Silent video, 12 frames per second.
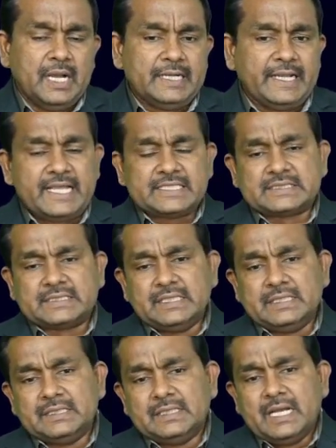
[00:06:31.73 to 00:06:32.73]
Next,
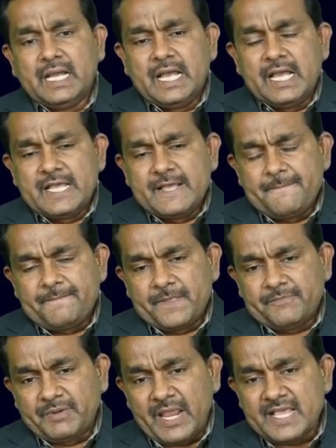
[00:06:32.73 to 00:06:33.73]

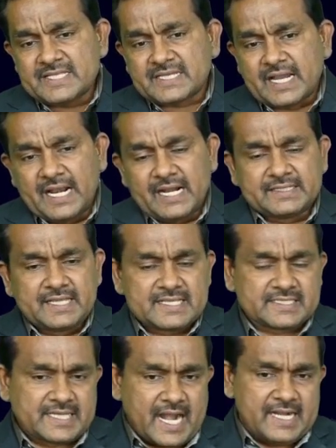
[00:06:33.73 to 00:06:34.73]
please correct the
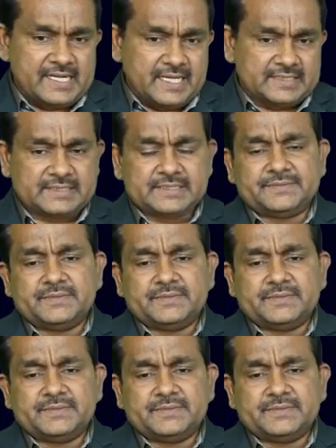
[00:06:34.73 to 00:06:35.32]
standards.